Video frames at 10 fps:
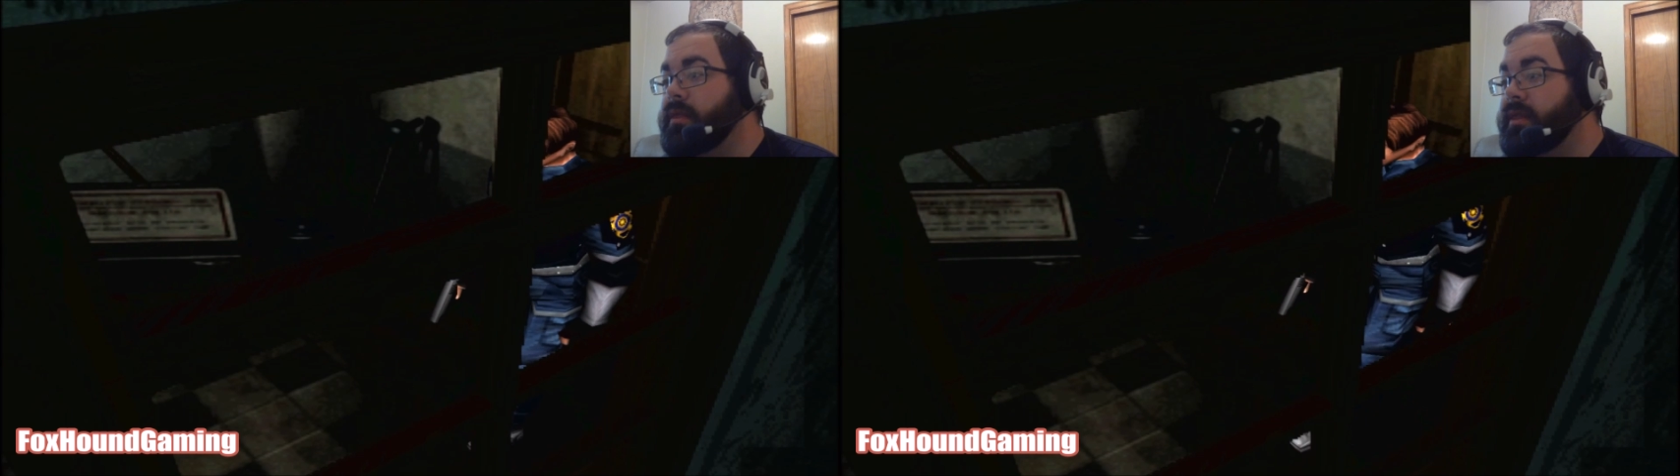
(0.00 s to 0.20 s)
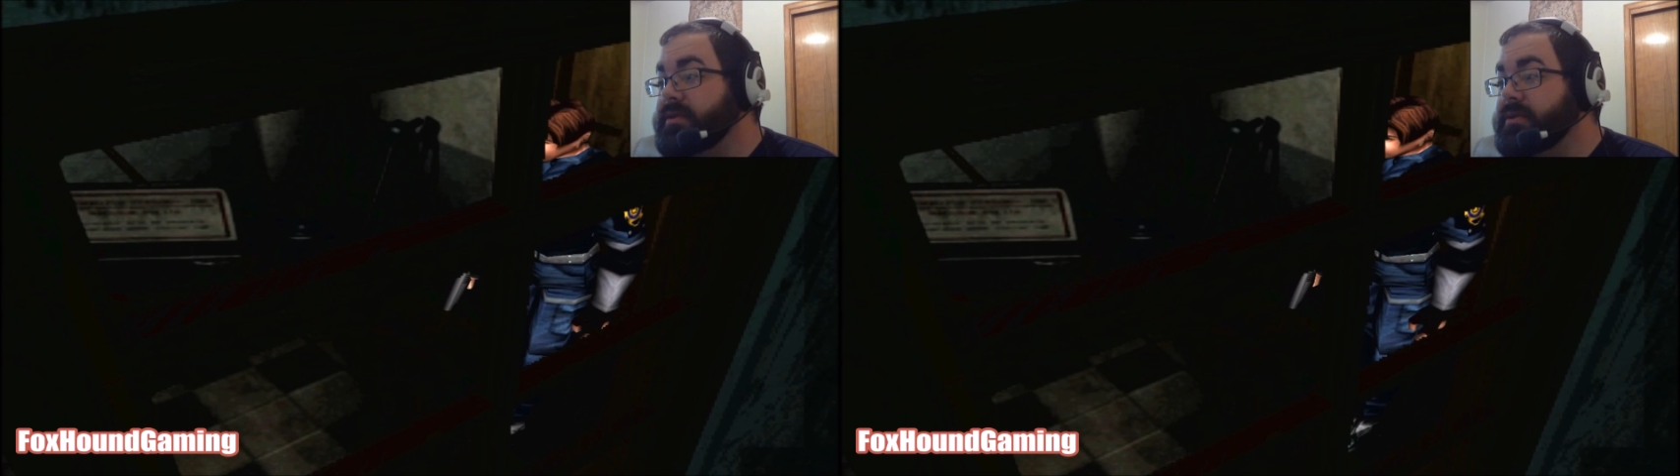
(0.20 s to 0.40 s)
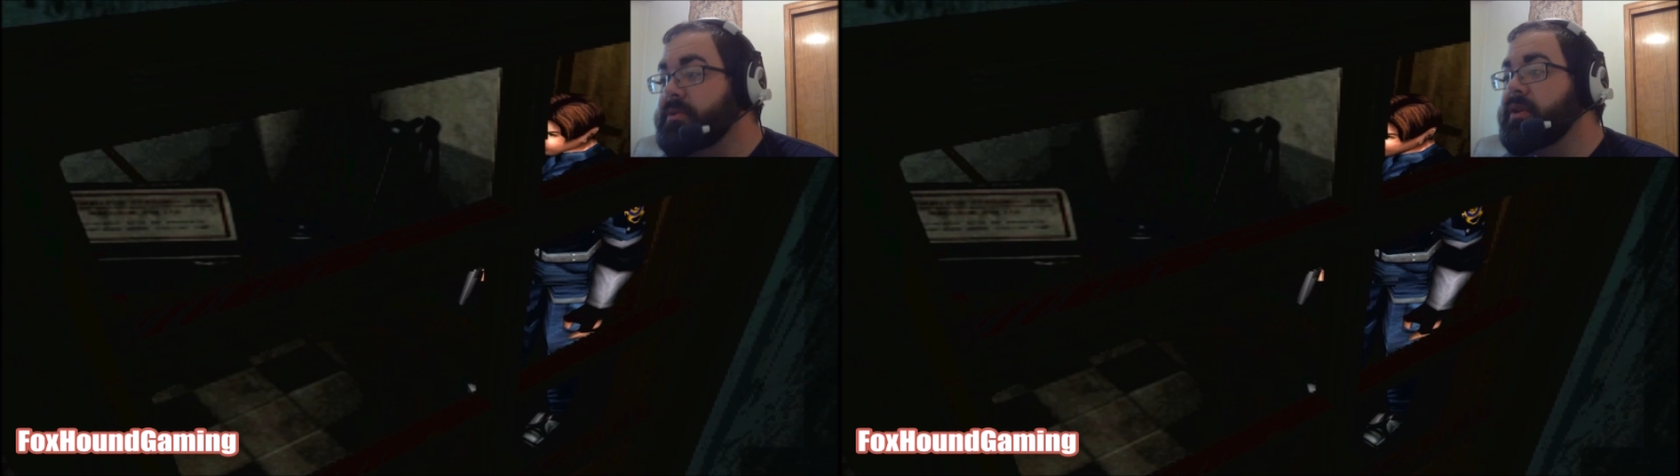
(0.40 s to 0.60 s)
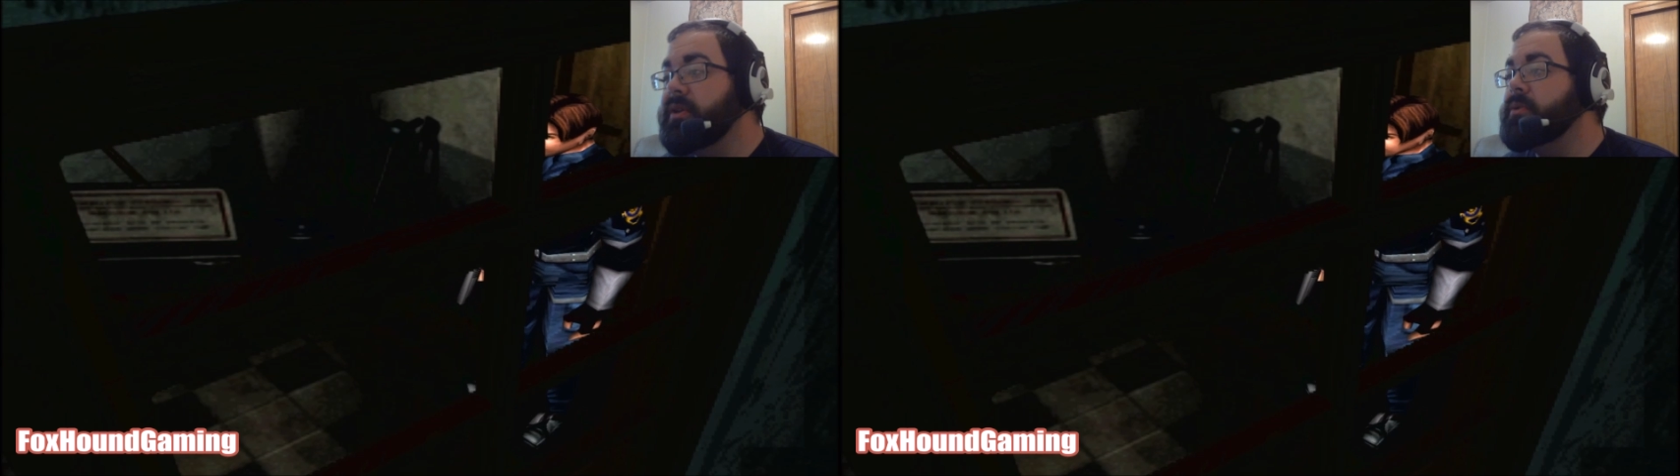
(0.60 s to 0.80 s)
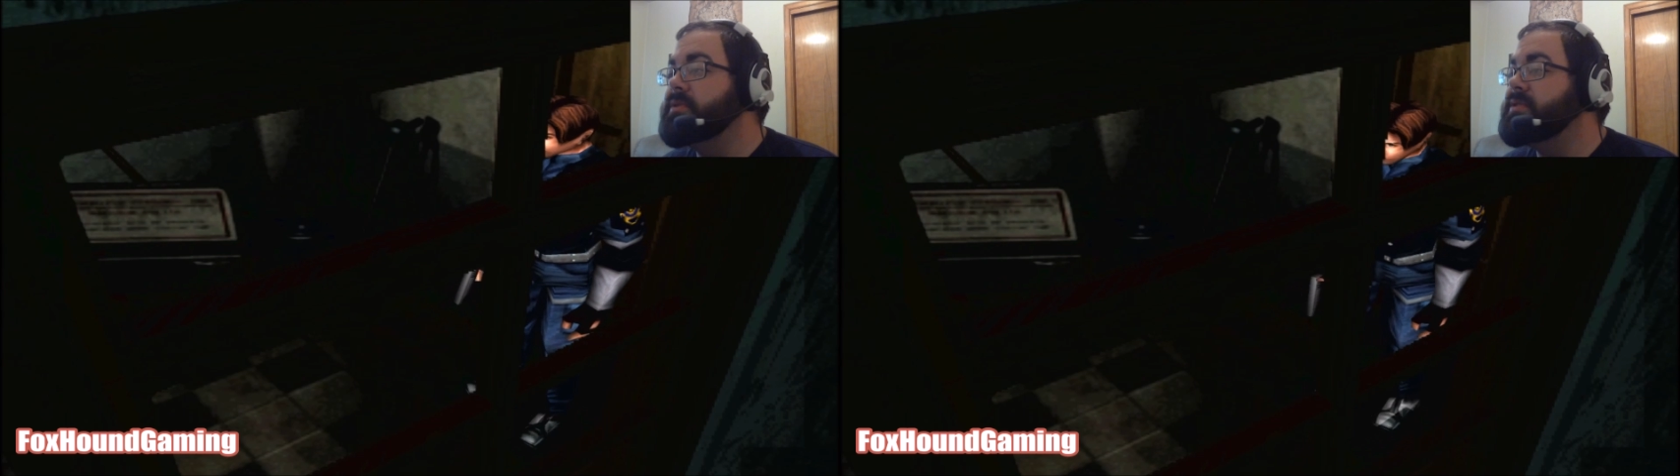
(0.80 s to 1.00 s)
And this was really
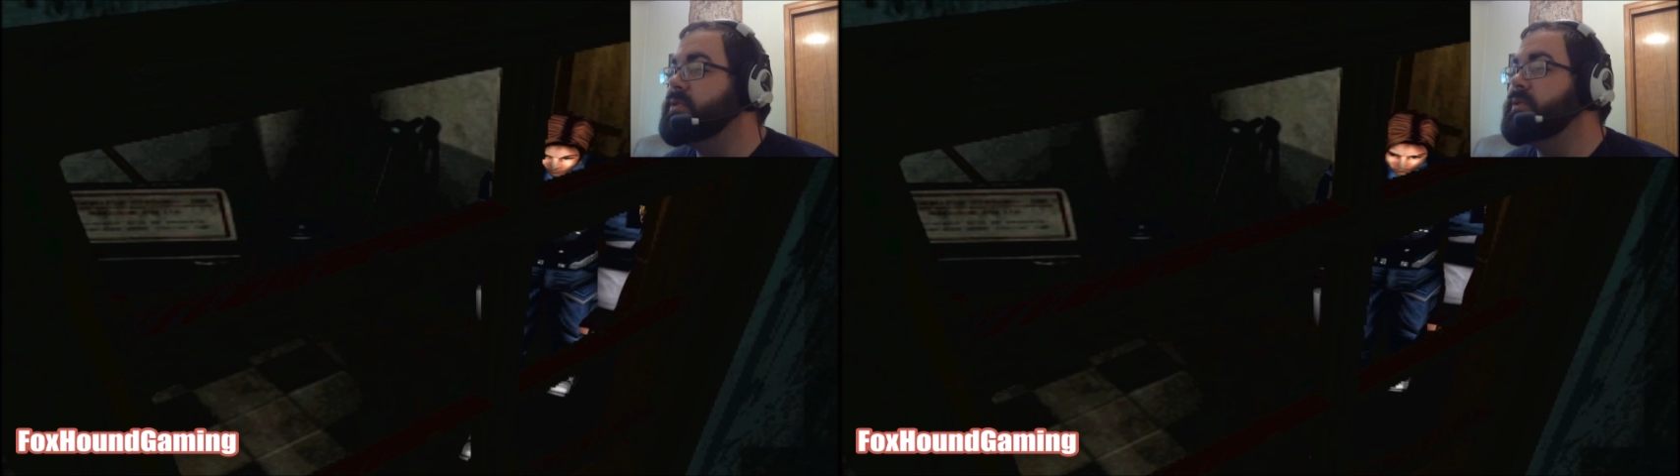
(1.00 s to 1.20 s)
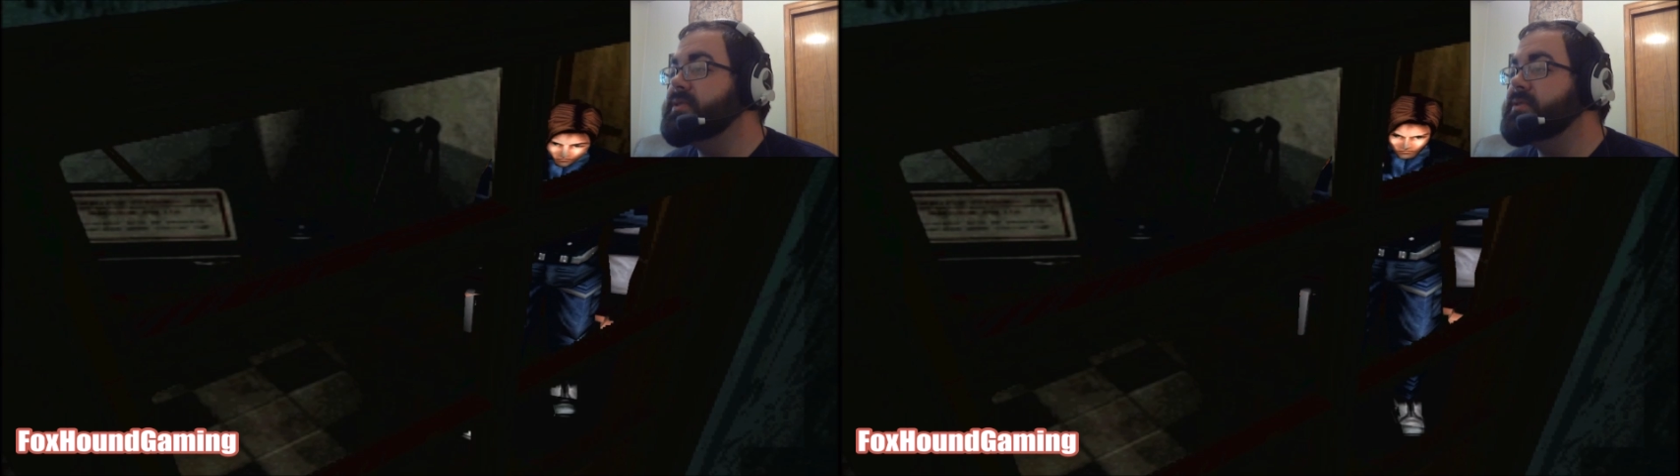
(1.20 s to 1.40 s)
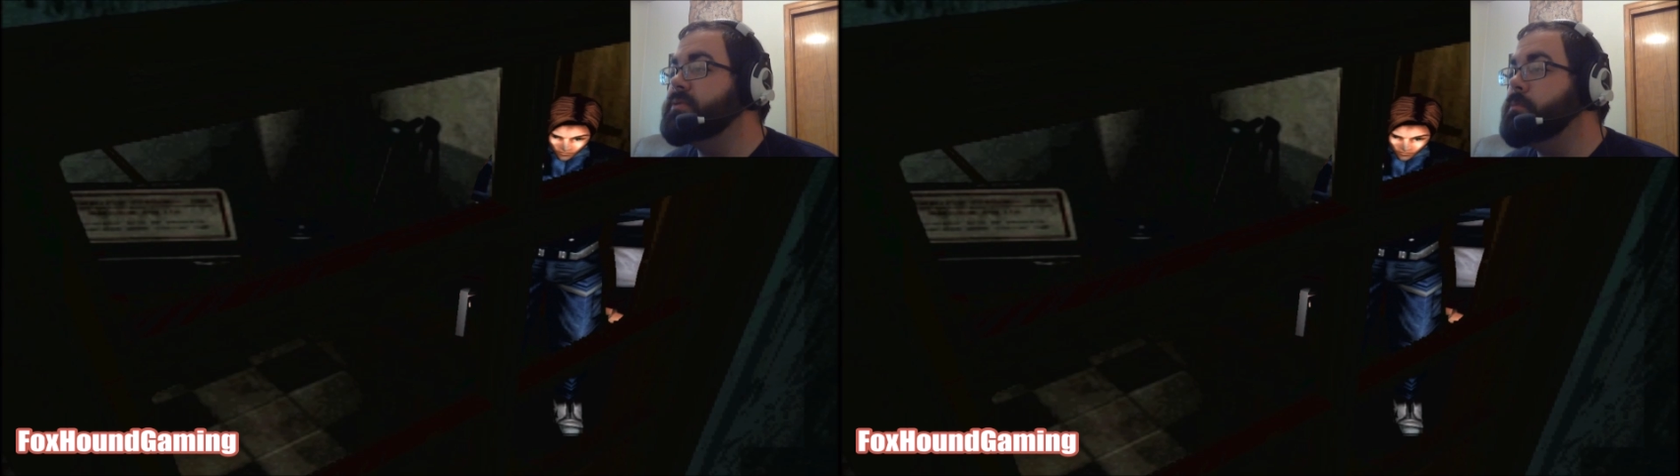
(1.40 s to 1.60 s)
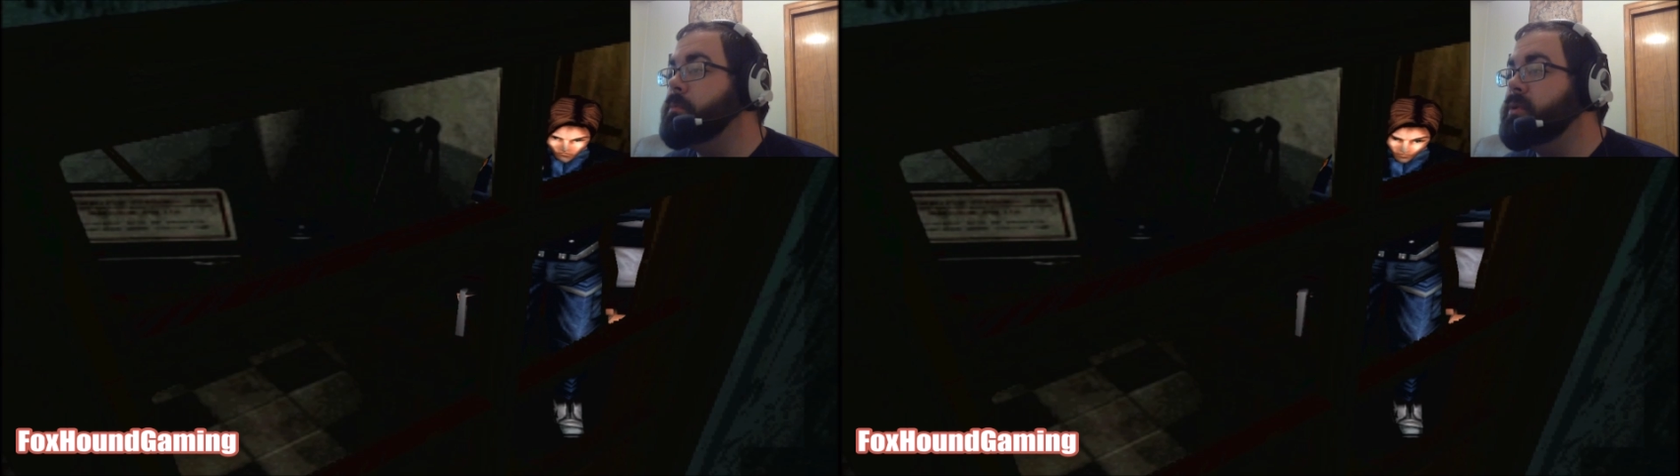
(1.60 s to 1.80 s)
cool too. This is